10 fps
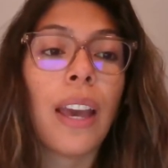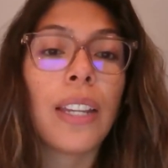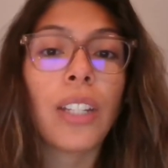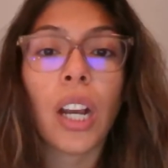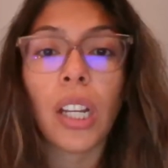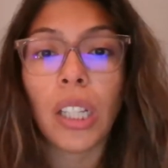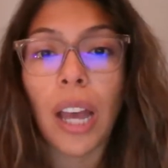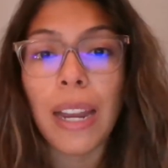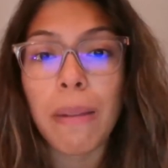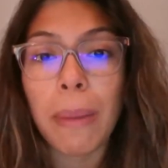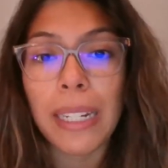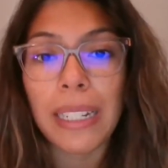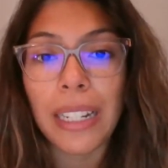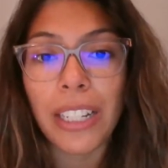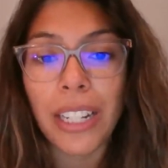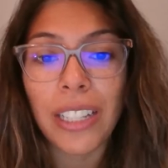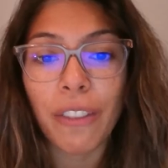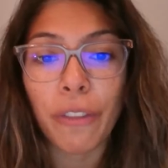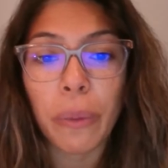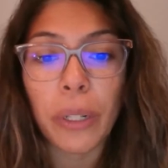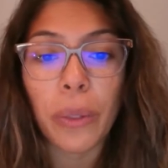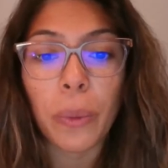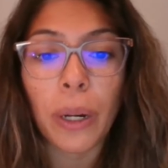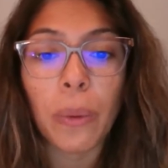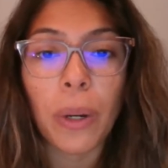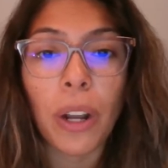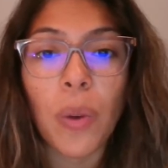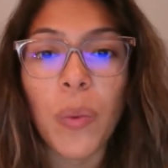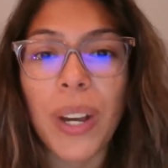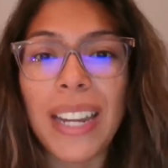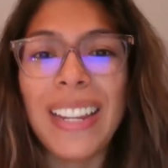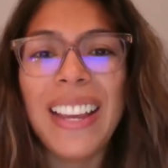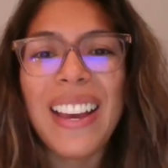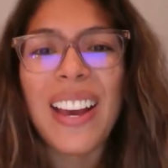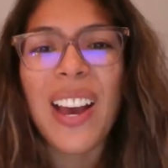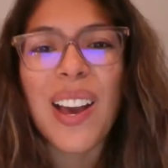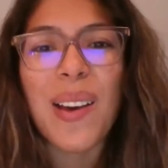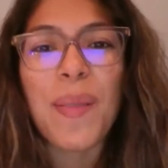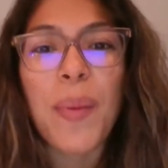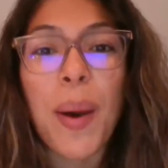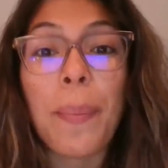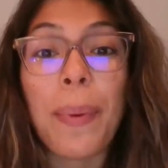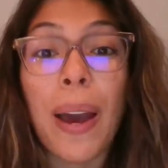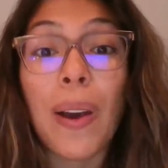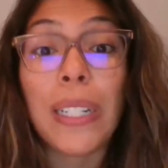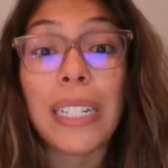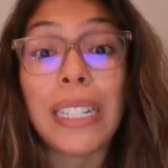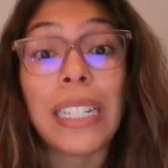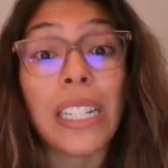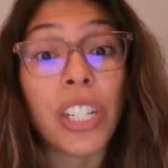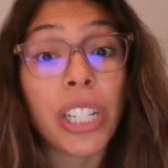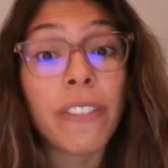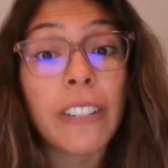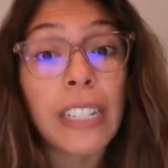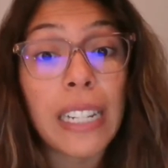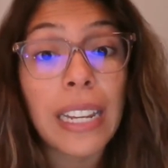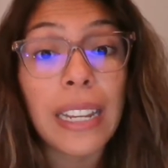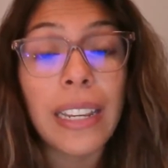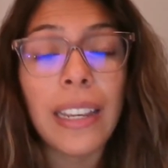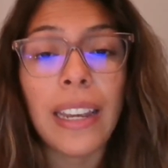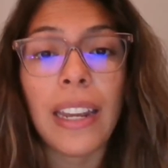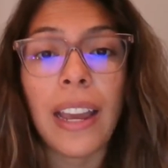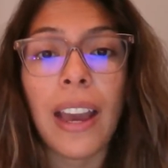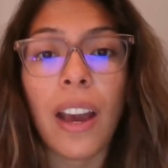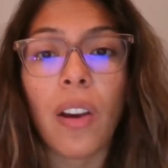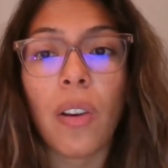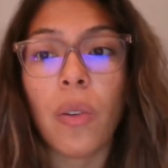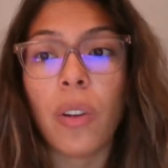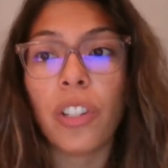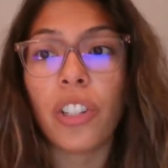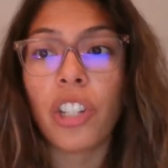I talk a lot in my sessions, if we were to work one-on-one, about decision fatigue and how